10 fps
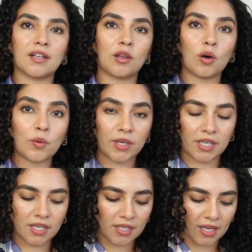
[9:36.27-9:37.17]
low
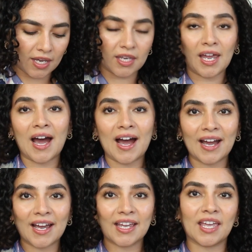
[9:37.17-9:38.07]
heat and
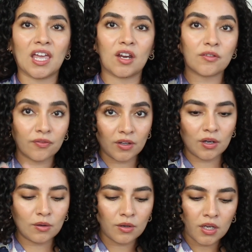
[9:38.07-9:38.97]
high
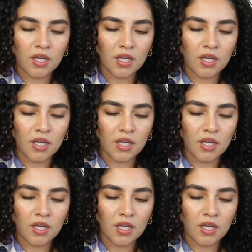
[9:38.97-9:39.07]
airflow.